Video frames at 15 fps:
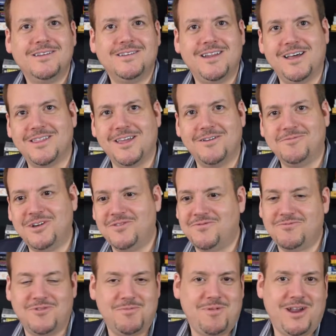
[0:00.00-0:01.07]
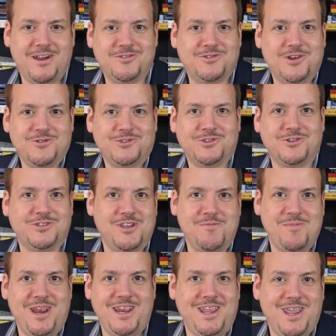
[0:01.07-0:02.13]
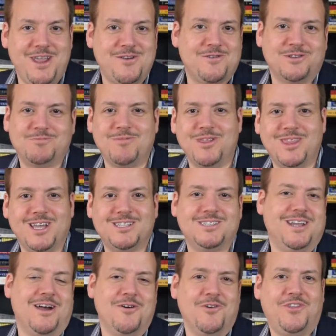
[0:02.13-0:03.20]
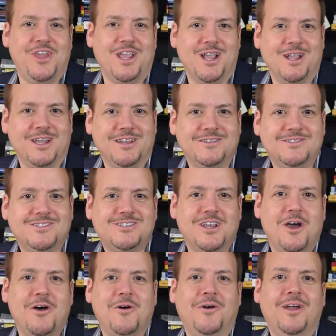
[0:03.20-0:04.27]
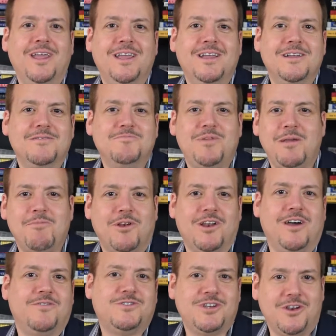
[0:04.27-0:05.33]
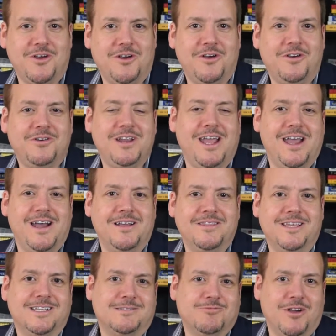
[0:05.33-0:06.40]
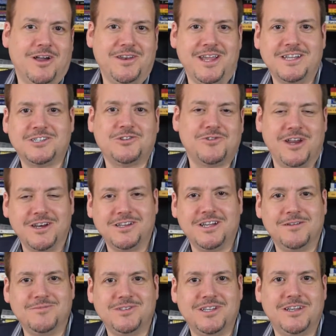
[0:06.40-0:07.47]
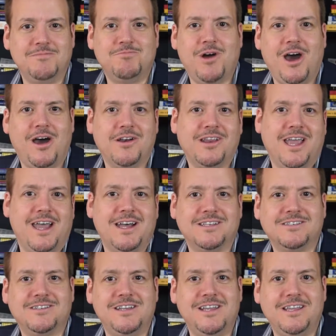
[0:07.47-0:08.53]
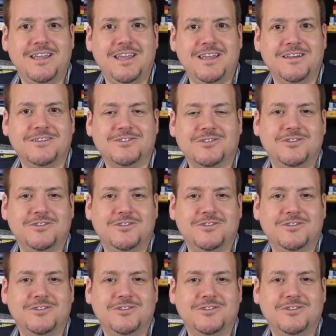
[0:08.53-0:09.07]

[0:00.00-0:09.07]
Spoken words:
Not that we've repaired toasters in many years, but that's now a thing again. So people love to learn, and that's where our next trend comes in. Podcasting is